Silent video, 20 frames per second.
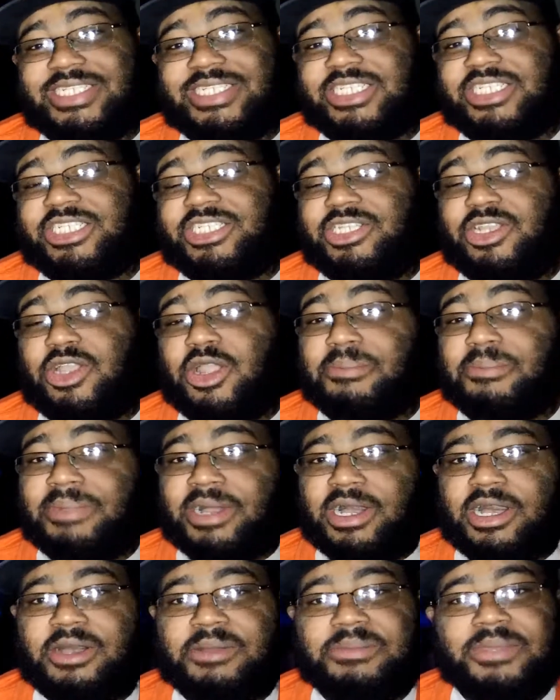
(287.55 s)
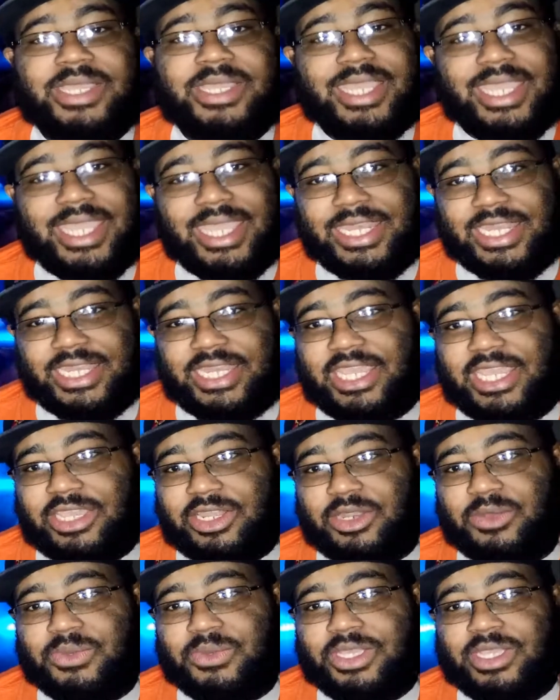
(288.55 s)
60-yard bomb any day
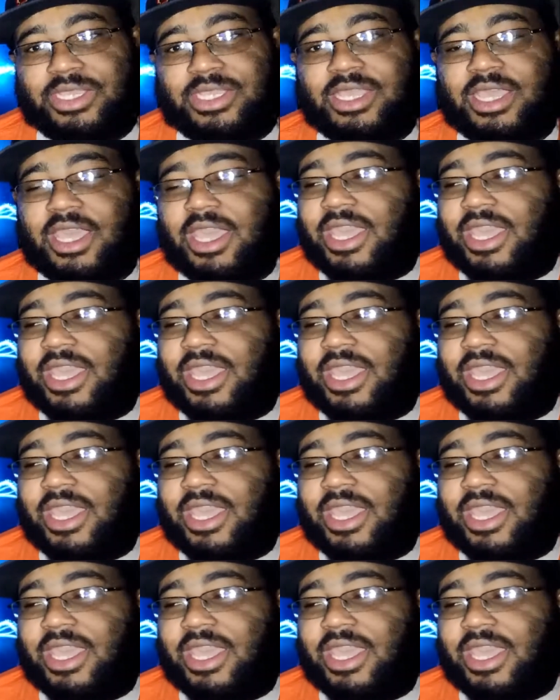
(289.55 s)
of the week.